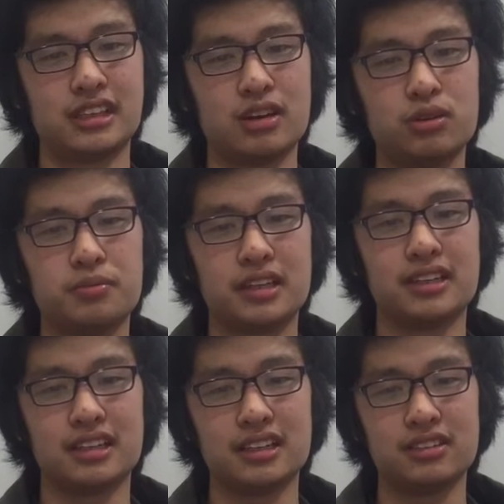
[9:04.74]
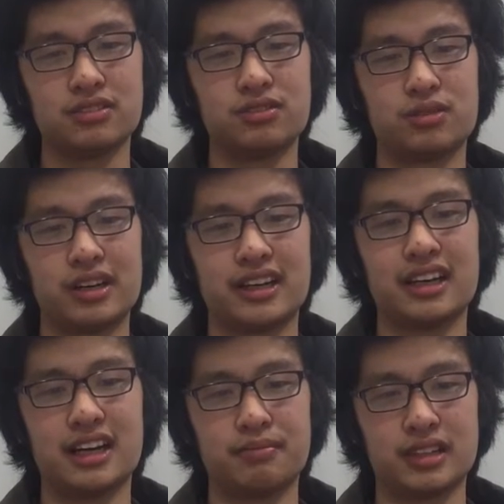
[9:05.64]
there will be a need for regular
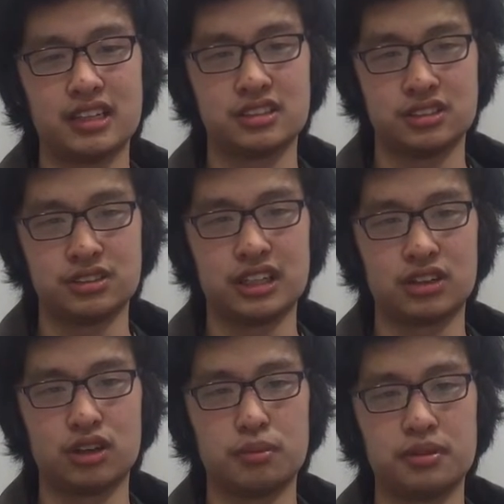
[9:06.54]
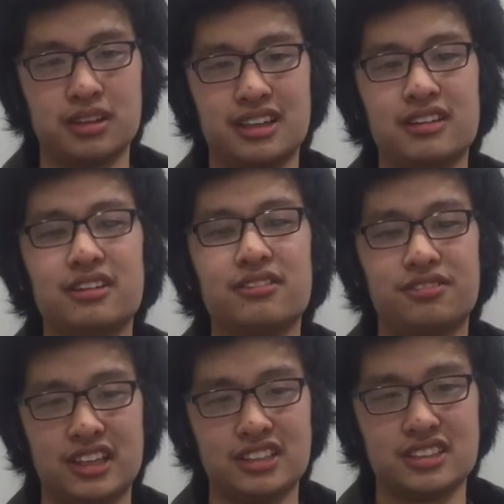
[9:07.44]
updates to incorporate
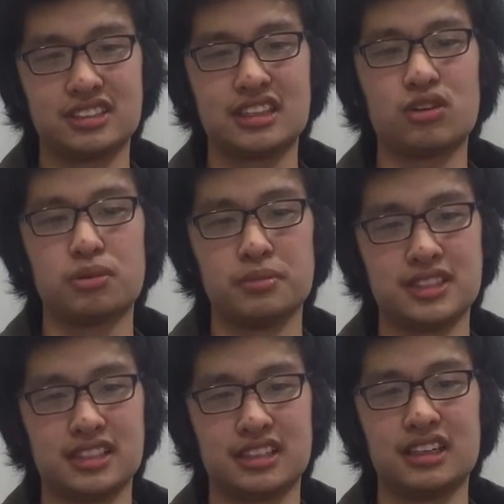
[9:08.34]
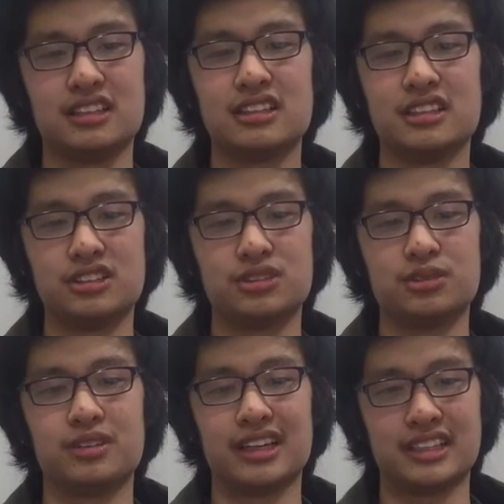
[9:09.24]
features that were missing in the initial
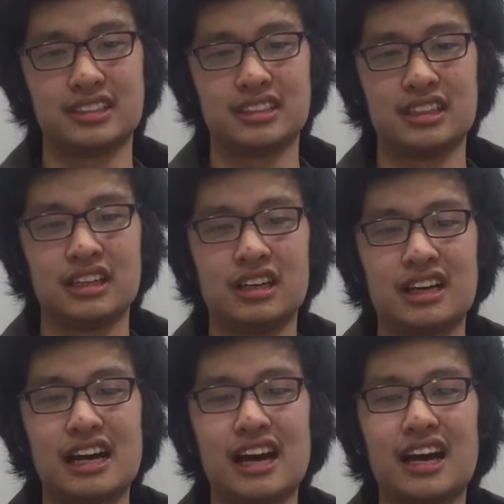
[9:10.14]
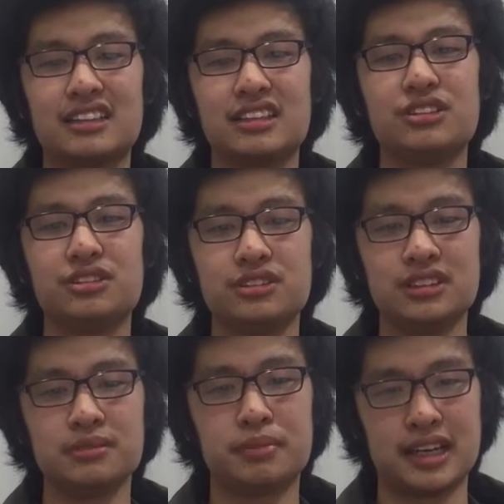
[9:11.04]
release. As the
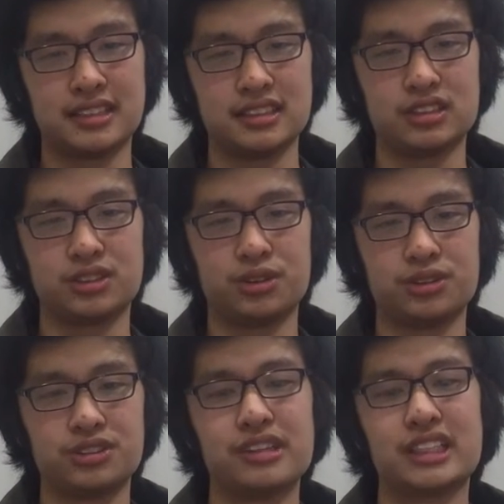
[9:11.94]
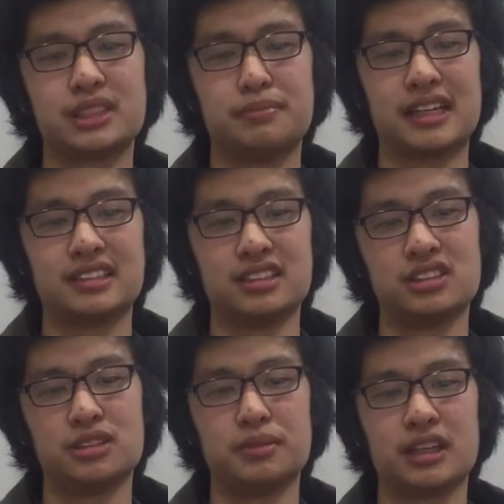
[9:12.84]
user base is also expected
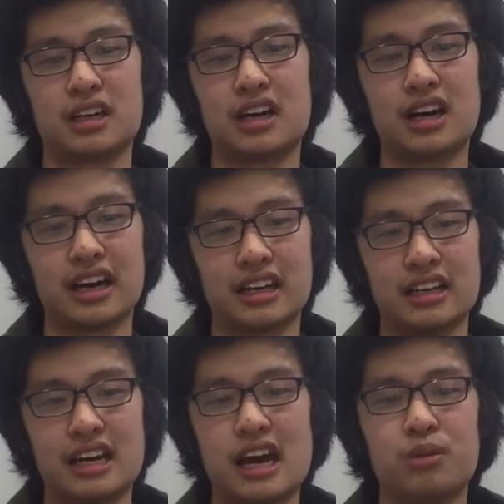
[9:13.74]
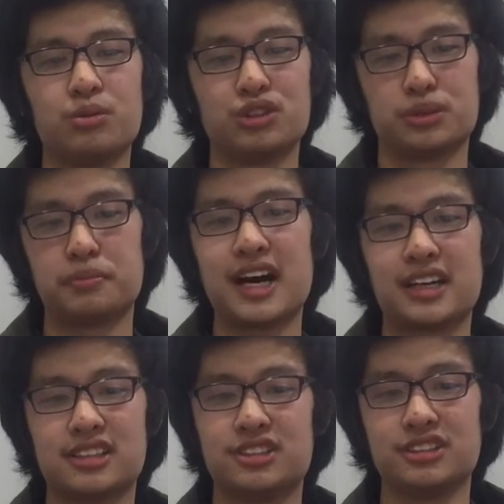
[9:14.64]
to be high and will
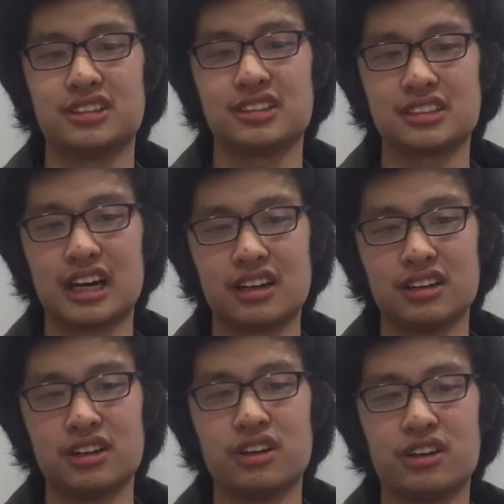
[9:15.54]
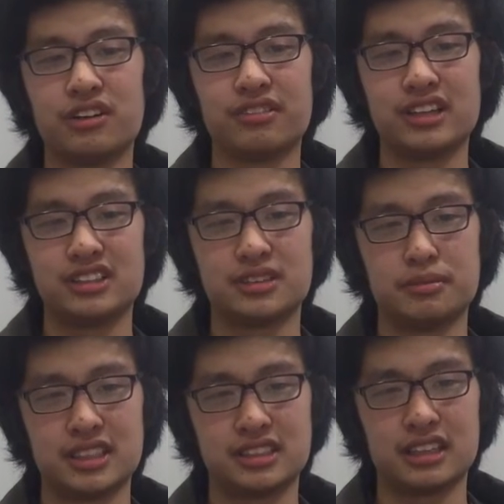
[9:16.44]
spike during the start of each
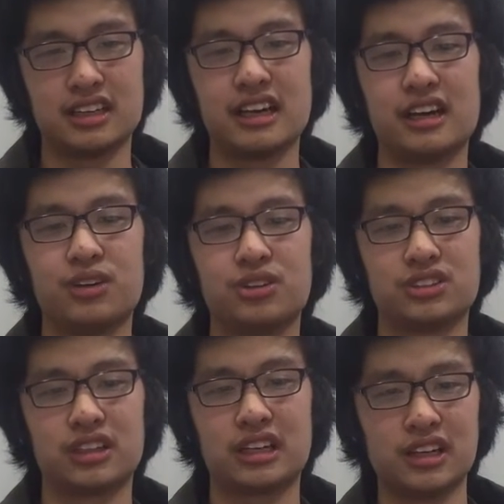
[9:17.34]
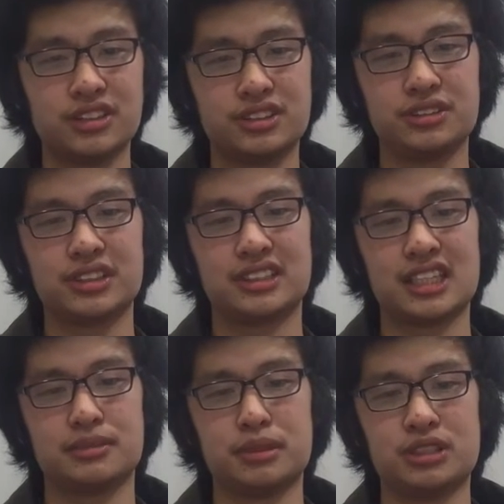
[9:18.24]
semester and also close to
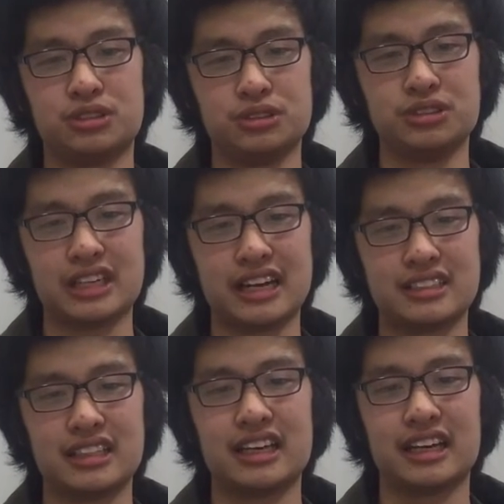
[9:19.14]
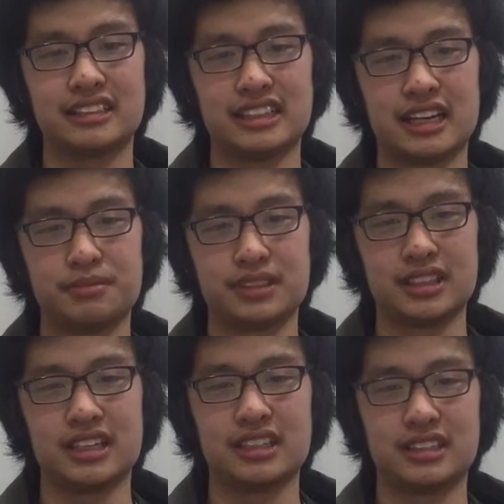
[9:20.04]
assessment due dates, exams,
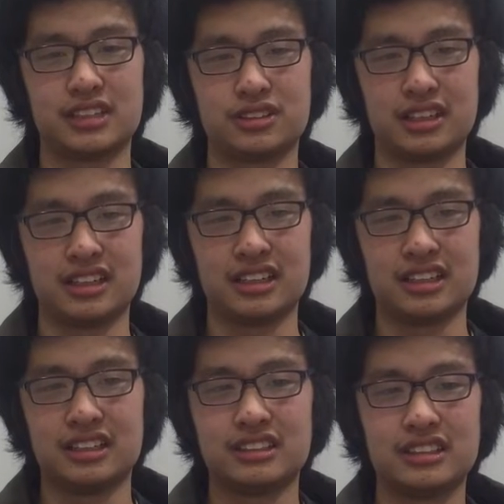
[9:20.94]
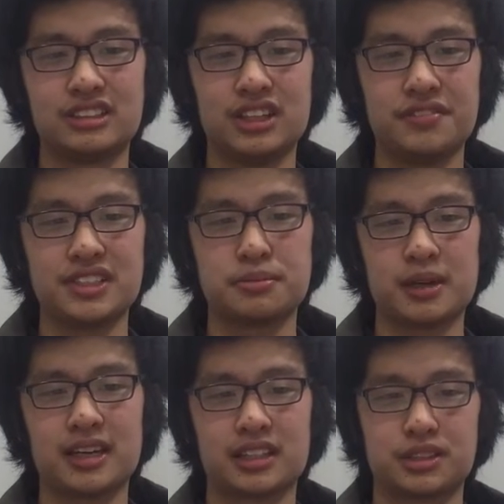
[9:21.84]
etc., the service
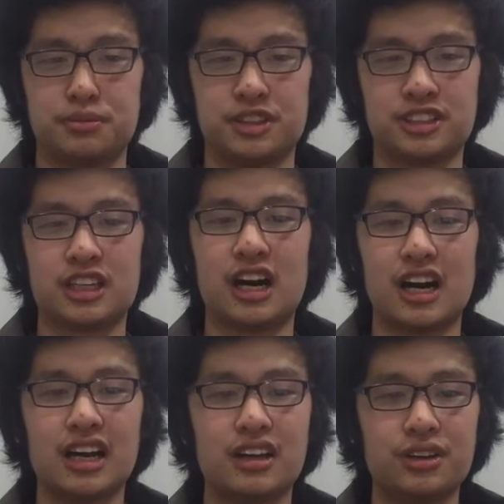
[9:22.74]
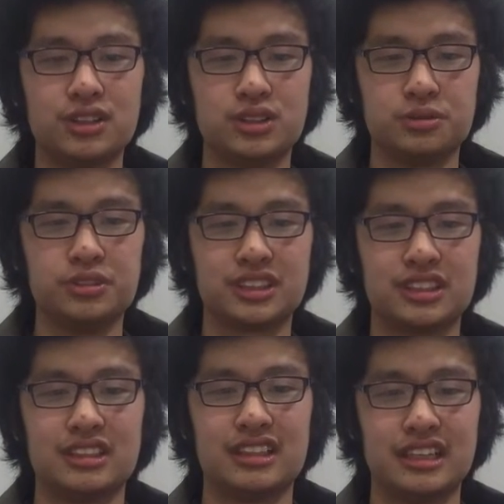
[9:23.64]
may experience high loads which
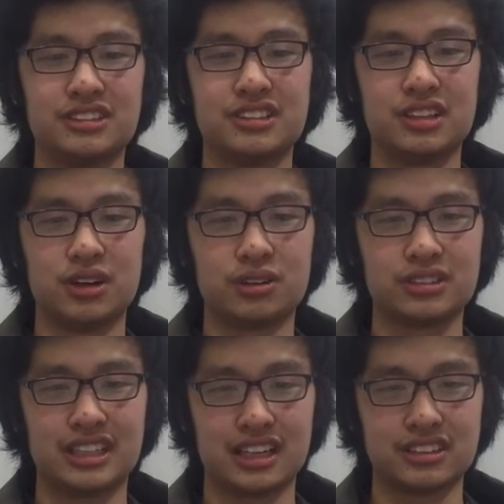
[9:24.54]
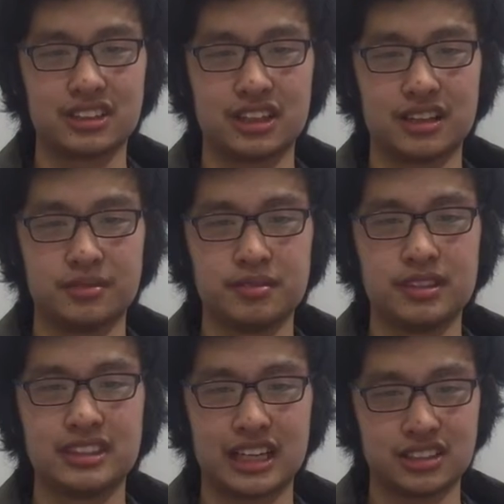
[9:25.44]
can lead to long
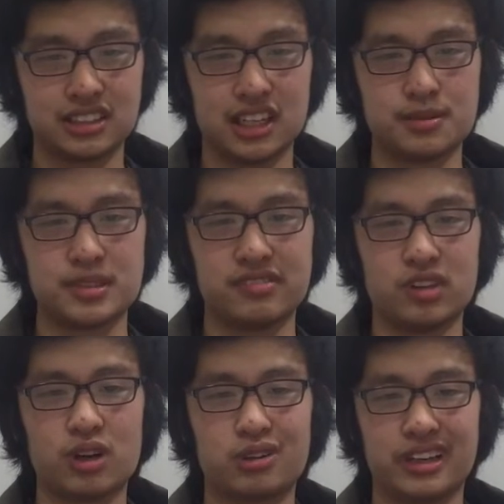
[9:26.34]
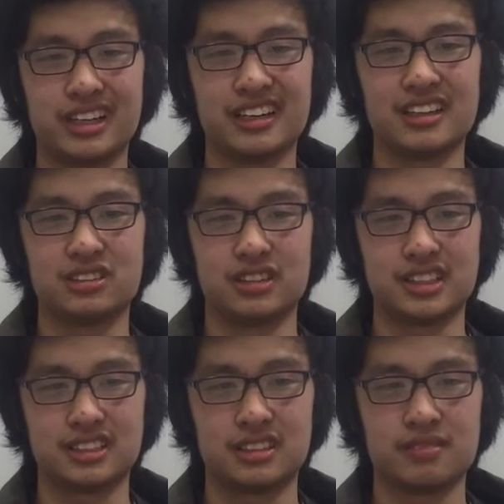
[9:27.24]
downtimes if not quickly
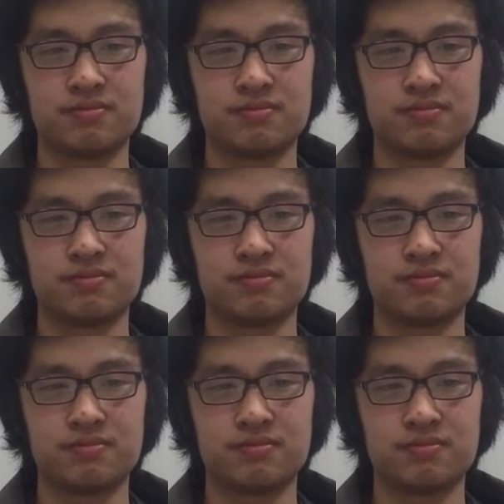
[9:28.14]
addressed.